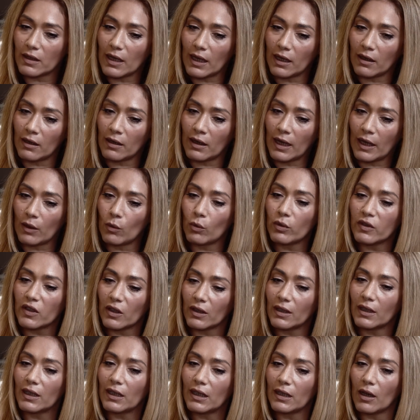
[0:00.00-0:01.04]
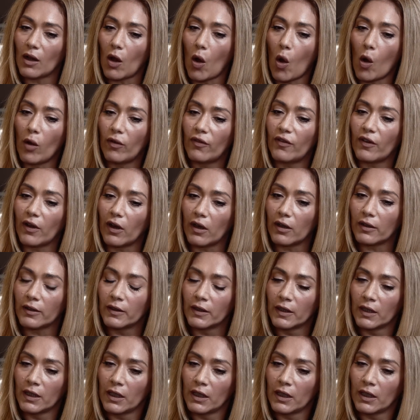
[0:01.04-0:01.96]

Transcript: and also offer